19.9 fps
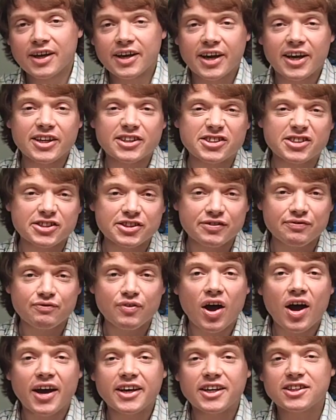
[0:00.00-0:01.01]
It's a
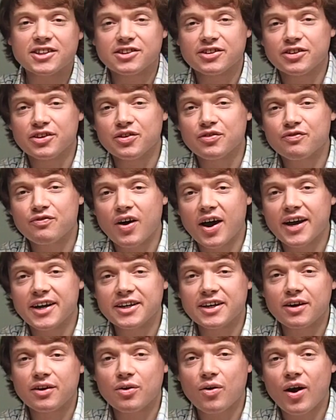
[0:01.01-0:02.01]
device that you find
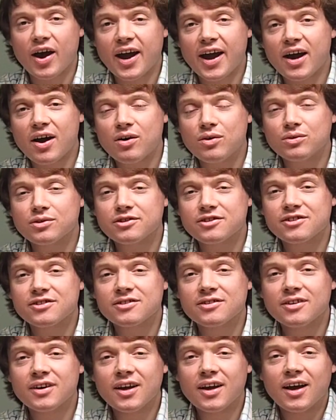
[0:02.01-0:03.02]
in your
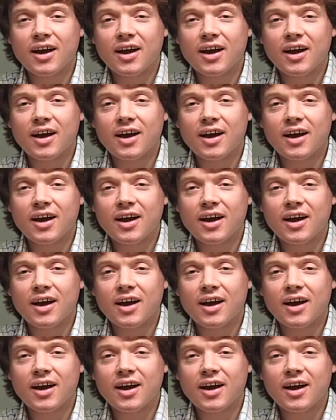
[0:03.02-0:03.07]
house.